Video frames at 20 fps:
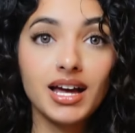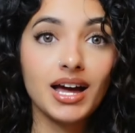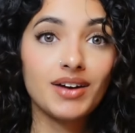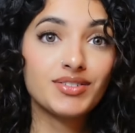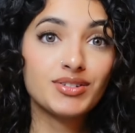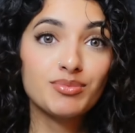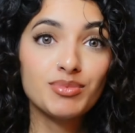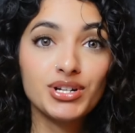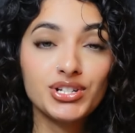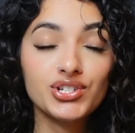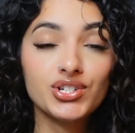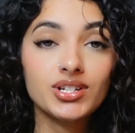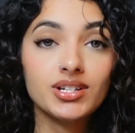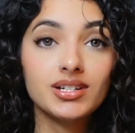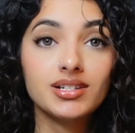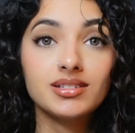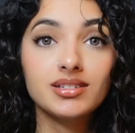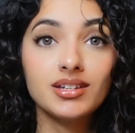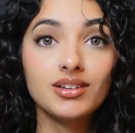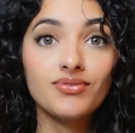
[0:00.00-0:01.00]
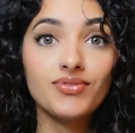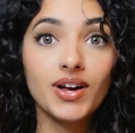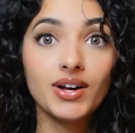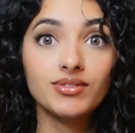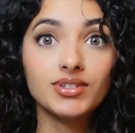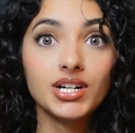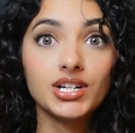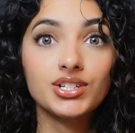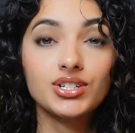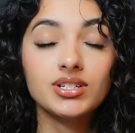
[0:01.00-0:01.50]
I have to mention is the
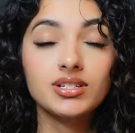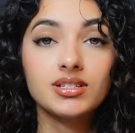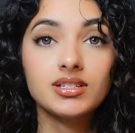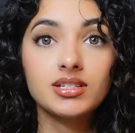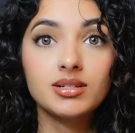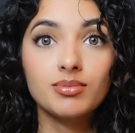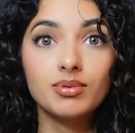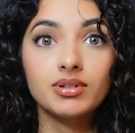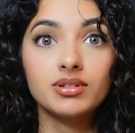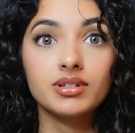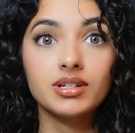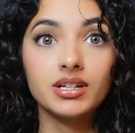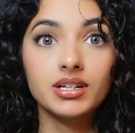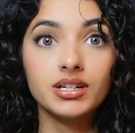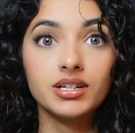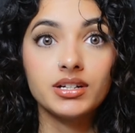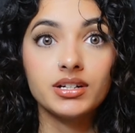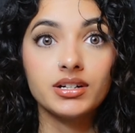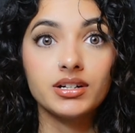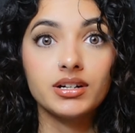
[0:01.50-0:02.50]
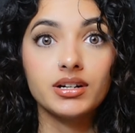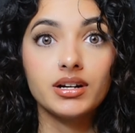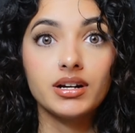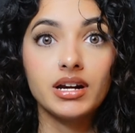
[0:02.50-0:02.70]
foundation stability here.